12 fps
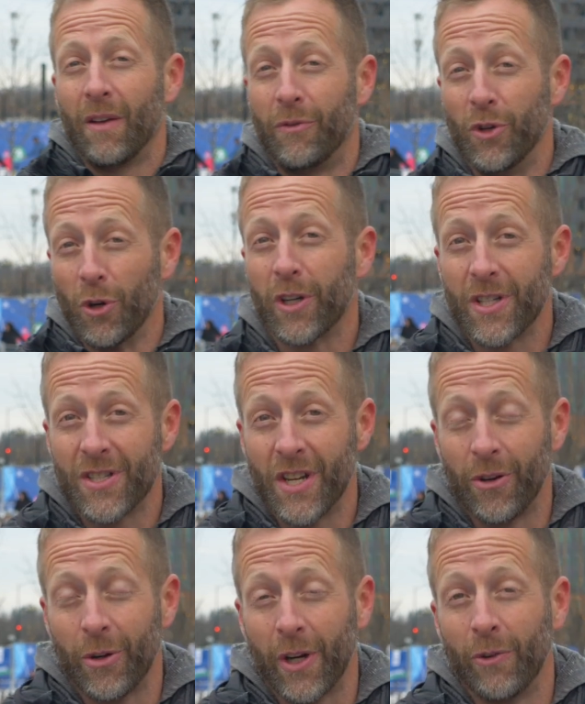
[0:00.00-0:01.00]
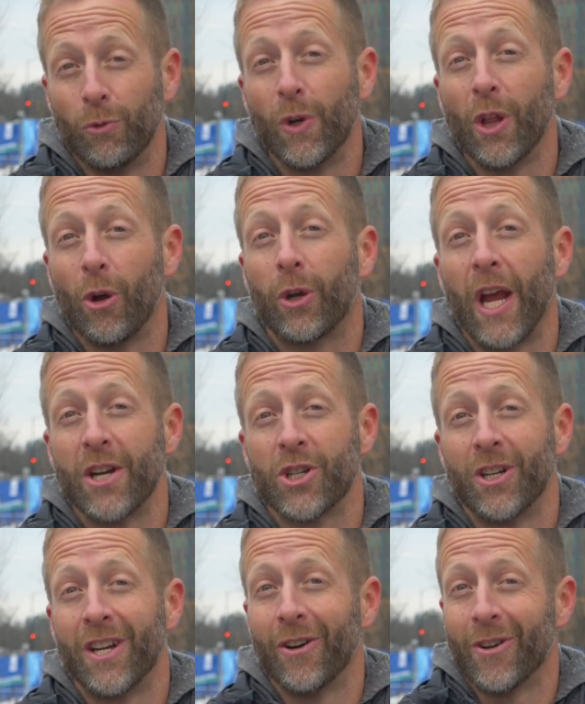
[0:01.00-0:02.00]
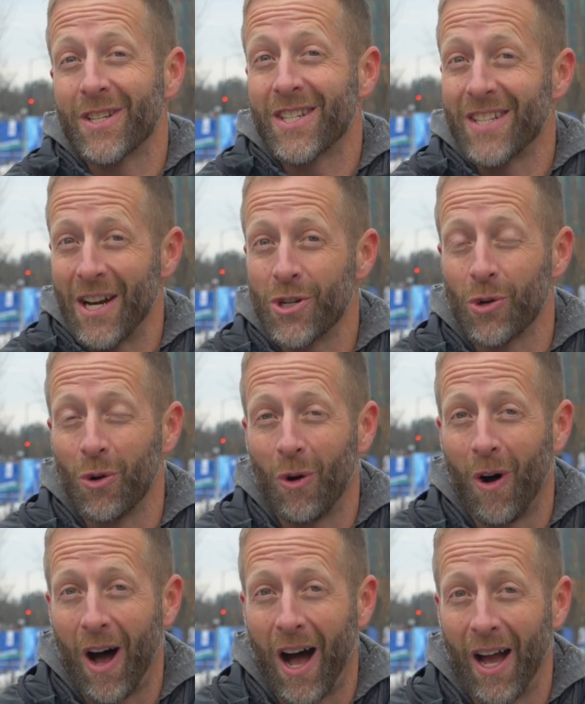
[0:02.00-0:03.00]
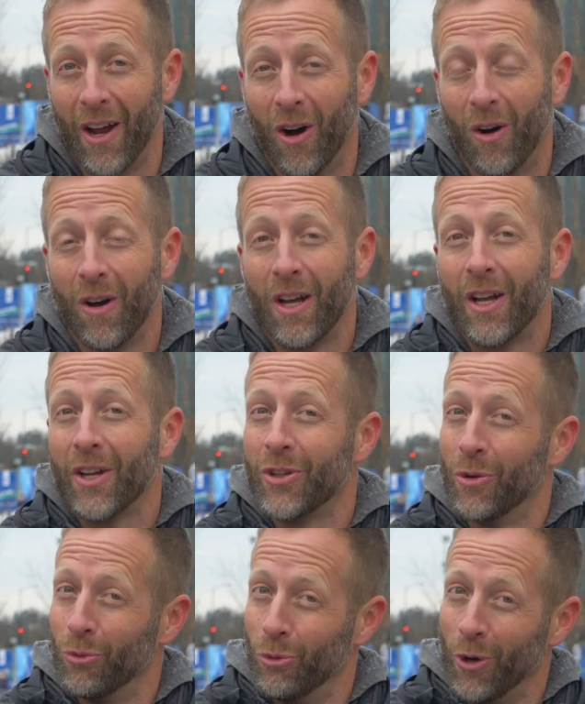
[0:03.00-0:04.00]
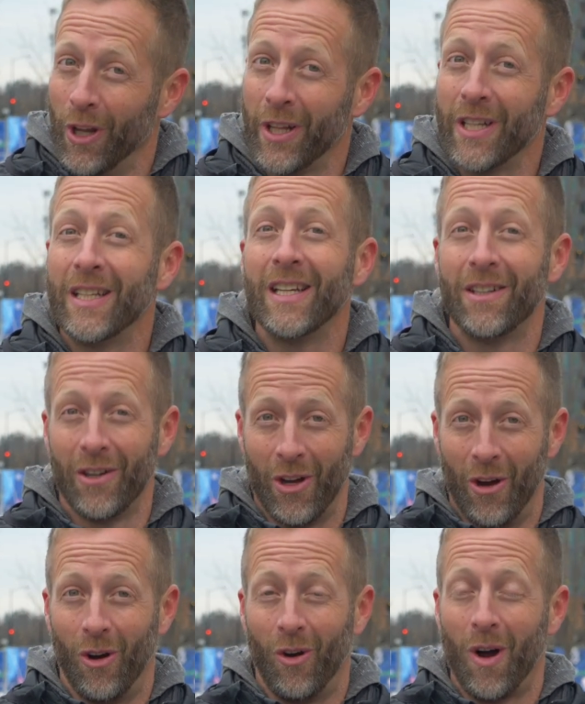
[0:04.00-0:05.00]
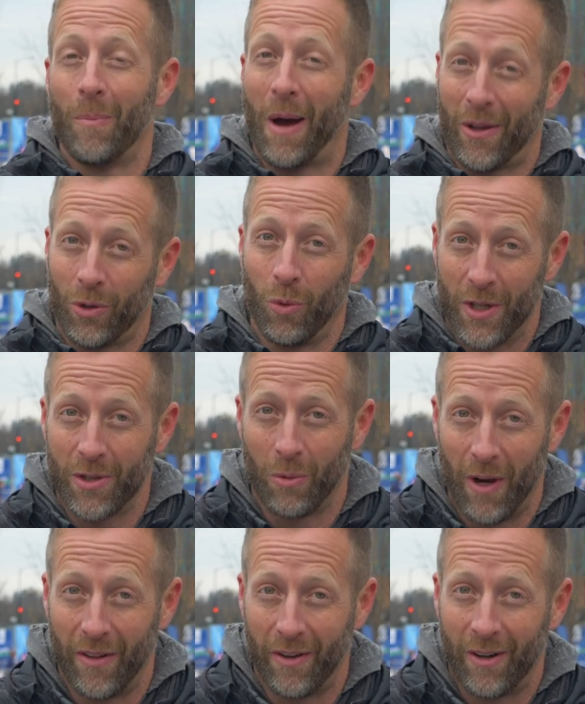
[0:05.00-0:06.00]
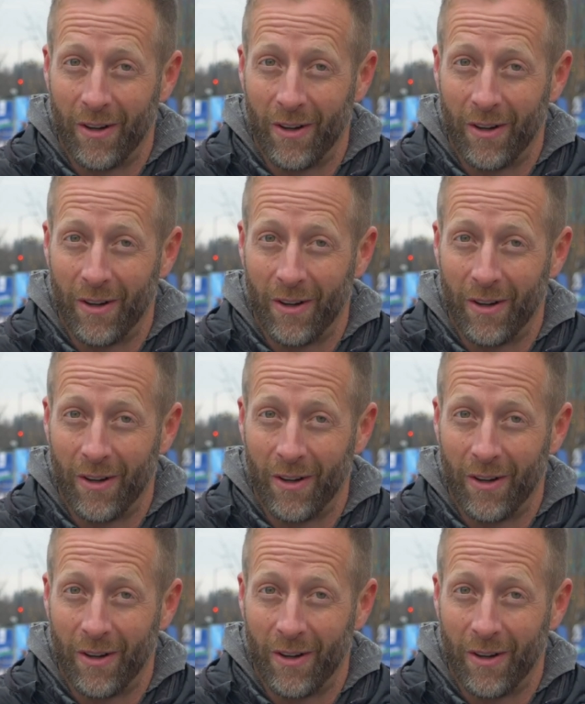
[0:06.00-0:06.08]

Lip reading: If you're considering a relocation here to Central Ohio, you really need to know about the winter weather.